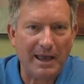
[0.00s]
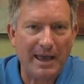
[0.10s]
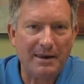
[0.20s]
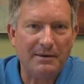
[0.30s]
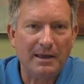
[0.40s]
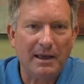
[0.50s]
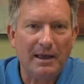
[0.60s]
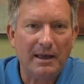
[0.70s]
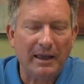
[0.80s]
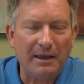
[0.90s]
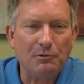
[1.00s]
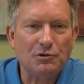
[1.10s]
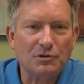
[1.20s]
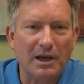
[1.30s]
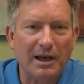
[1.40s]
And he
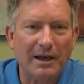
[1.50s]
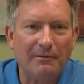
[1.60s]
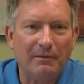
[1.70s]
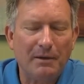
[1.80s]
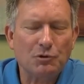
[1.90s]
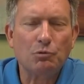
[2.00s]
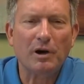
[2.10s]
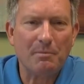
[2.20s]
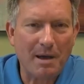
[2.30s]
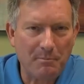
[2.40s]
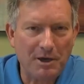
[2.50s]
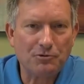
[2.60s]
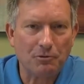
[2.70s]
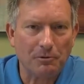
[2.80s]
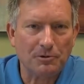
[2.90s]
was uh, he was one of my
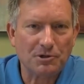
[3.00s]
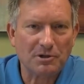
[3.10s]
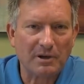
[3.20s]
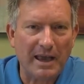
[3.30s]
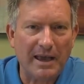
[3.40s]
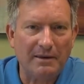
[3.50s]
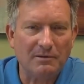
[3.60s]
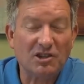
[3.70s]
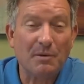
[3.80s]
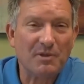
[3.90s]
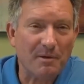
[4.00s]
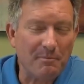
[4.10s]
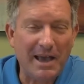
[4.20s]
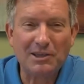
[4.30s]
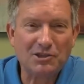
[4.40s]
mentors, and some of the
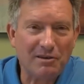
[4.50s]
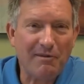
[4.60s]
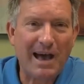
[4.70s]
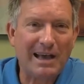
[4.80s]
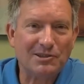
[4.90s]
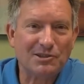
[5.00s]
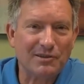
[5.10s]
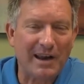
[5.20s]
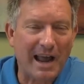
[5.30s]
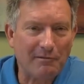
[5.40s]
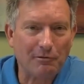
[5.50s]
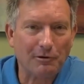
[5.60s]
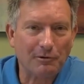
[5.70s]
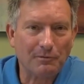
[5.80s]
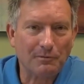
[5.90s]
best advice that I
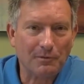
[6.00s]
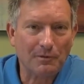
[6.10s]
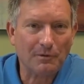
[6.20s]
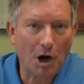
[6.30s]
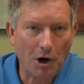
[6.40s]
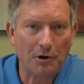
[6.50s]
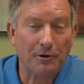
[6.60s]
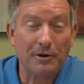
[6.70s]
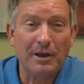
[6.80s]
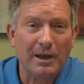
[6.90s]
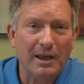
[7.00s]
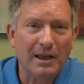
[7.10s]
ever heard